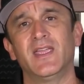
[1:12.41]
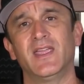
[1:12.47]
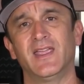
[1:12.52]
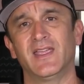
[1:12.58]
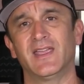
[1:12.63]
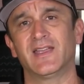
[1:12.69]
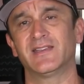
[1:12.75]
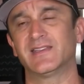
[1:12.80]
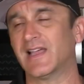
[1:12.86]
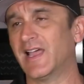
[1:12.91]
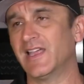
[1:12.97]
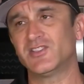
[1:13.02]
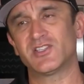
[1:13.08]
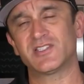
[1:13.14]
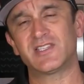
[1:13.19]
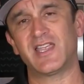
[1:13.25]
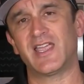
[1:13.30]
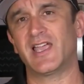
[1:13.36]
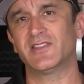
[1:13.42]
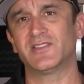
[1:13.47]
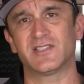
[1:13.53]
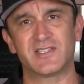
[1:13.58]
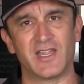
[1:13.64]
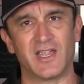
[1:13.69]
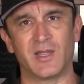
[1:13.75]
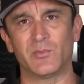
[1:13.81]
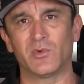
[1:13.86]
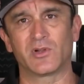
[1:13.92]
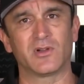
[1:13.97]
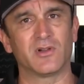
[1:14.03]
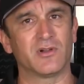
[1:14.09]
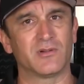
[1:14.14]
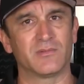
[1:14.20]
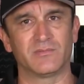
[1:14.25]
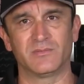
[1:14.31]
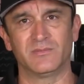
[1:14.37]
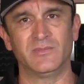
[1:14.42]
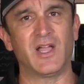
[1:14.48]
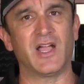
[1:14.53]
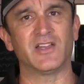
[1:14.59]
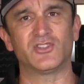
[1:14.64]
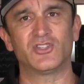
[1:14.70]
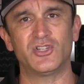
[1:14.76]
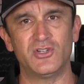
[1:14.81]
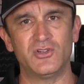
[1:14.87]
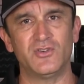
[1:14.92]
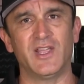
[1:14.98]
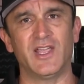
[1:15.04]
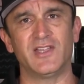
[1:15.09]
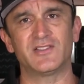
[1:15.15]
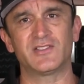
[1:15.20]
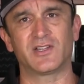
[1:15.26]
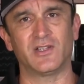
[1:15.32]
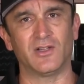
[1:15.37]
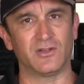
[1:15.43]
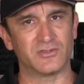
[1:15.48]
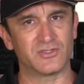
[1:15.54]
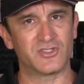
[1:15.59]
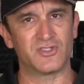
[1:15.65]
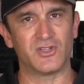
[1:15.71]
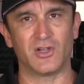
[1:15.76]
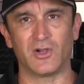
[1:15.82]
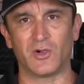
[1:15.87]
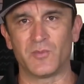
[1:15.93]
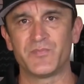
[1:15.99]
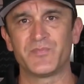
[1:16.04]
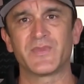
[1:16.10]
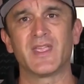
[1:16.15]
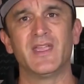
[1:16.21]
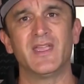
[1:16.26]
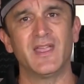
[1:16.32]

And I just had this hamburger not two days ago. So